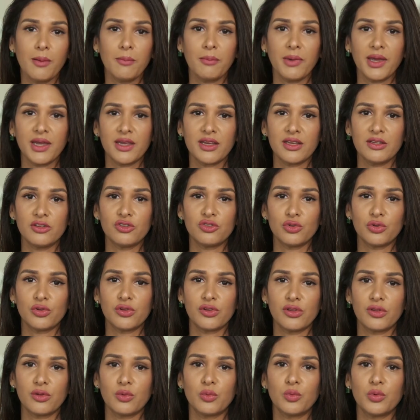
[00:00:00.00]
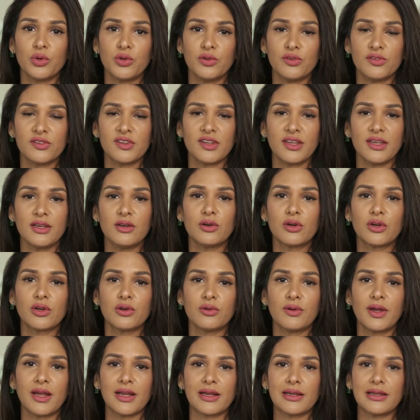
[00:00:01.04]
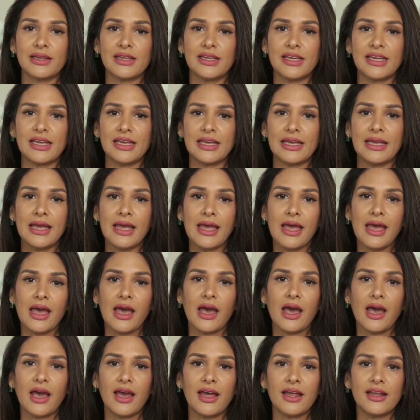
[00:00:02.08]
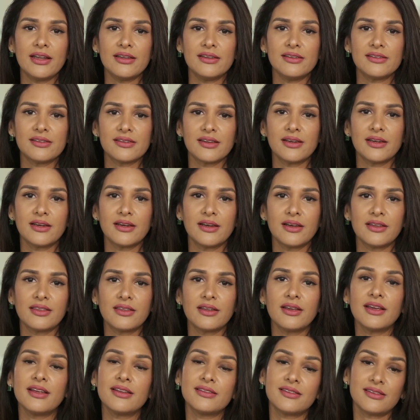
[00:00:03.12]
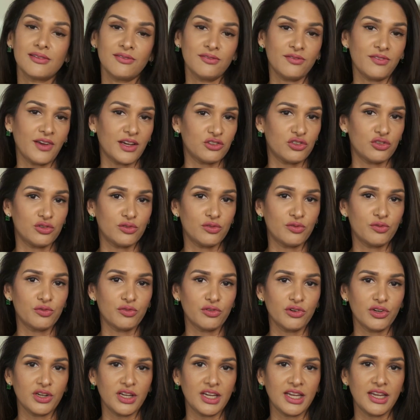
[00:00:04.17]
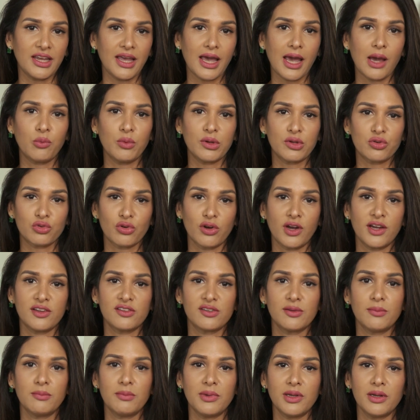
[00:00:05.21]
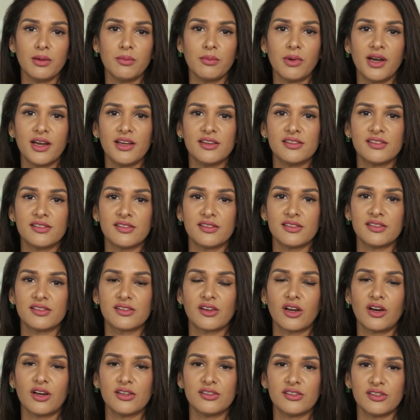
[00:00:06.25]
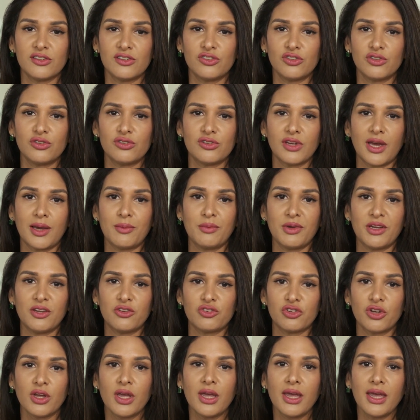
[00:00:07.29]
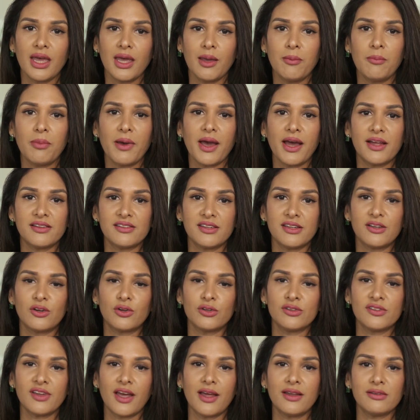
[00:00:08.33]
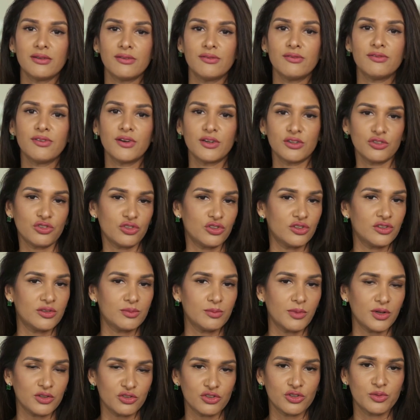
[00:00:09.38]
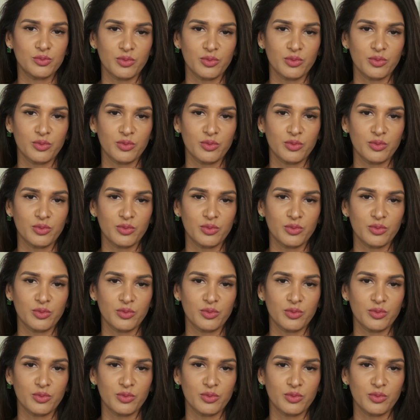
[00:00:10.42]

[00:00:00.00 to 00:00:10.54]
making sure that the wounds heal correctly and it's infection free, and we try to minimize the scar tissue damage impacting on tendon function as much as